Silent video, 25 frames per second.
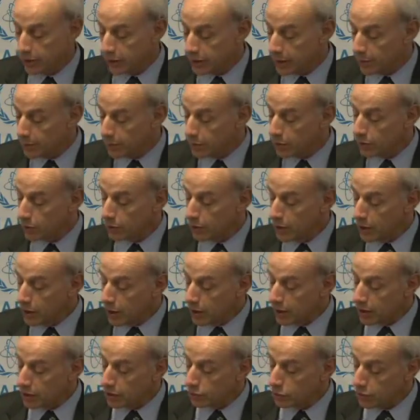TEPCO
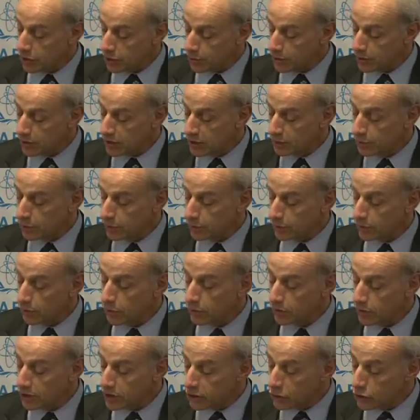is responsible for
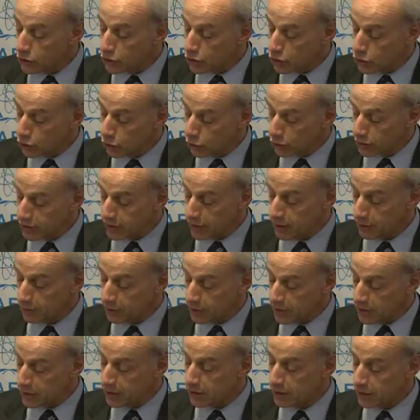near-shore
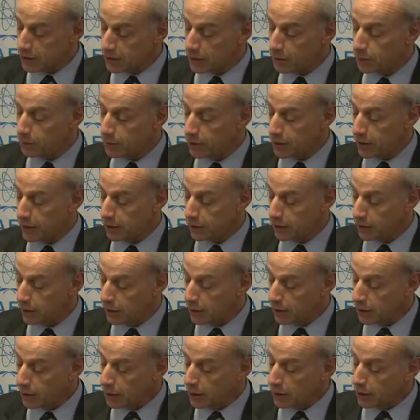sampling,
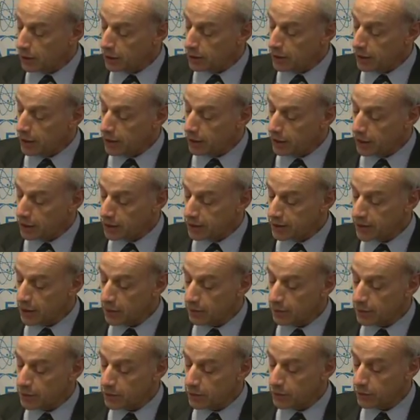taking
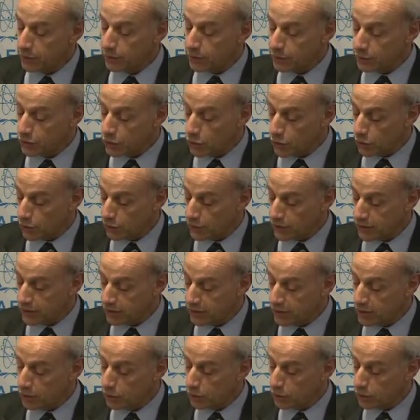samples of surface
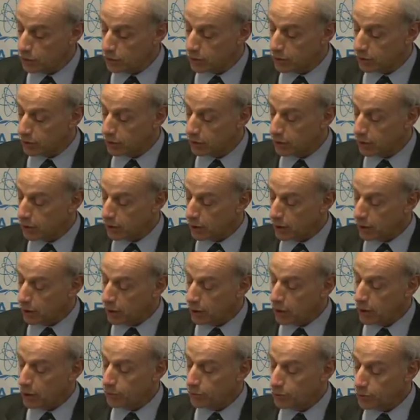seawater,
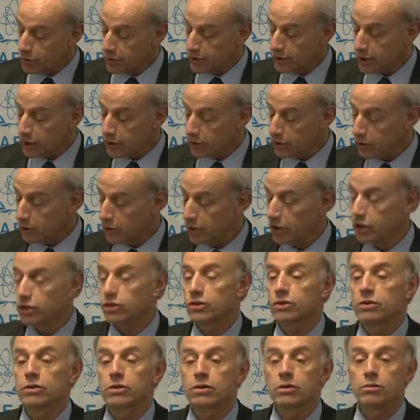and precise
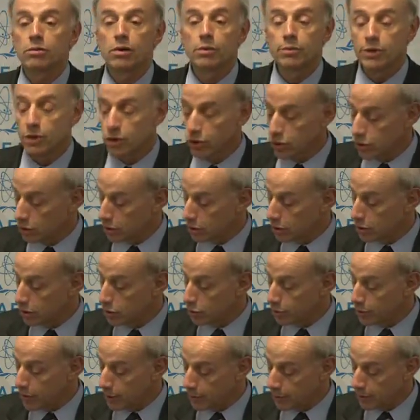locations will be shown on a
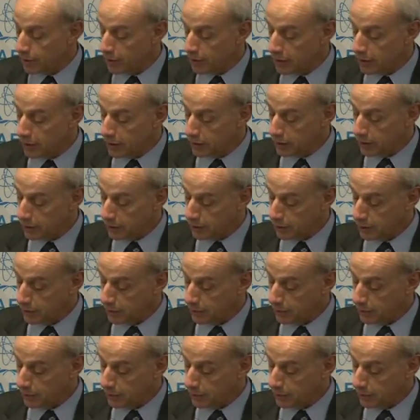map later.